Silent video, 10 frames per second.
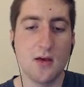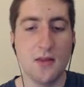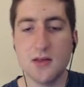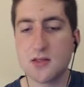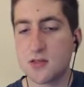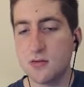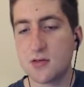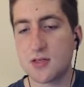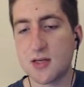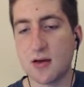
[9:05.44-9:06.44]
This
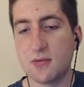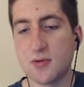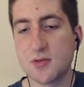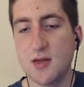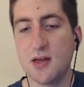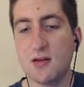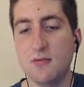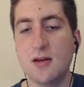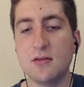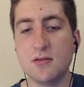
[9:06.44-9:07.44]
soothsayer will speak in
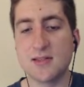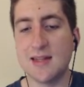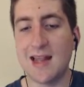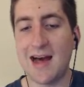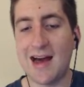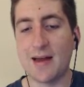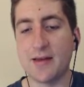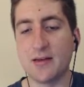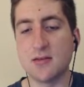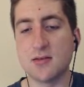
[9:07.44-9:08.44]
riddles and
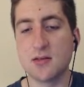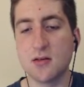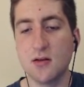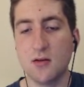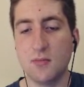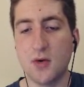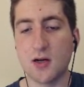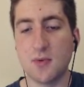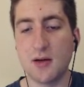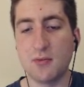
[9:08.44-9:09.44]
lies,
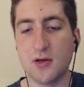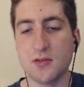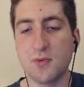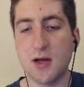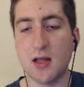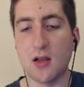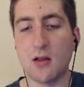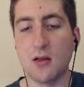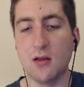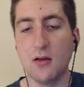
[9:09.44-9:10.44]
mark my words well,
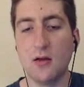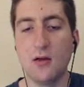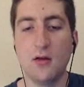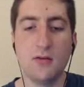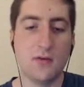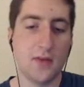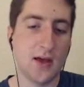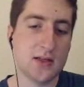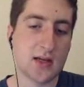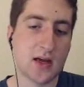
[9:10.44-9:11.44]
for
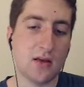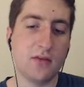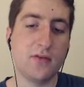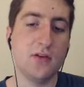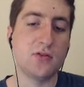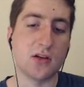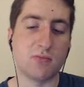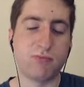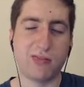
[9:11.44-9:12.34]
they tell the future.